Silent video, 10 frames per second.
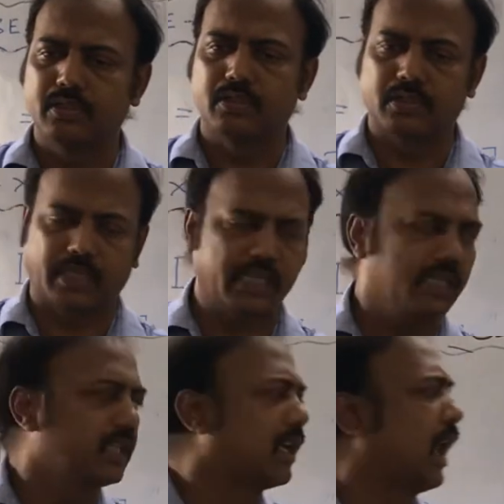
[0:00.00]

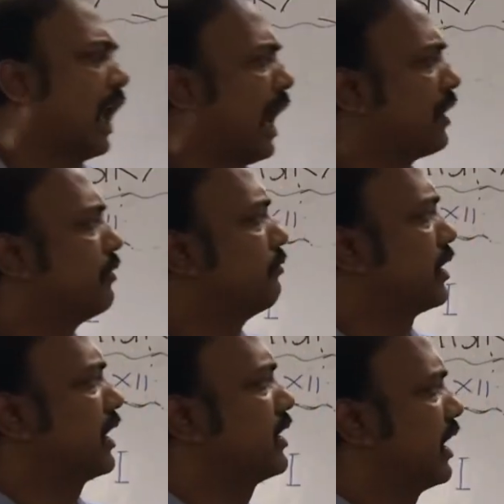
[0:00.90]
Okay. And what
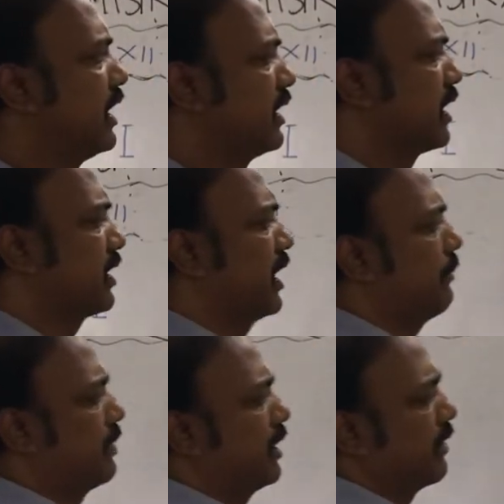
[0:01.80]
is intercept?